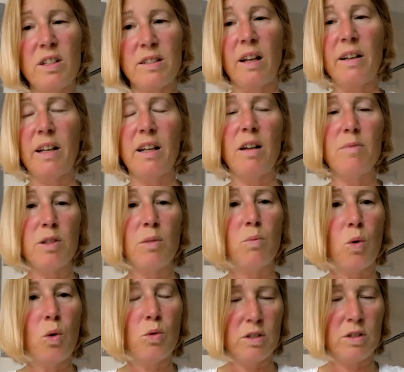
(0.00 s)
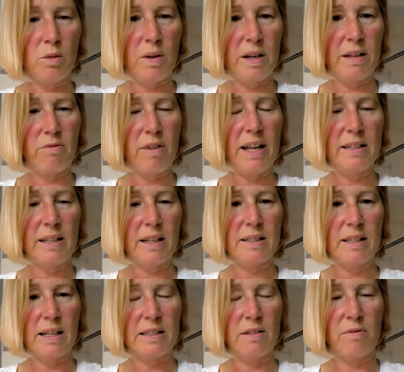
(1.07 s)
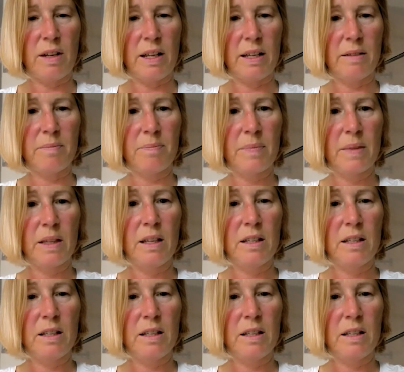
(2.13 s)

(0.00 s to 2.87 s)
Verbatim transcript: was sucking up some water when it rained excessively.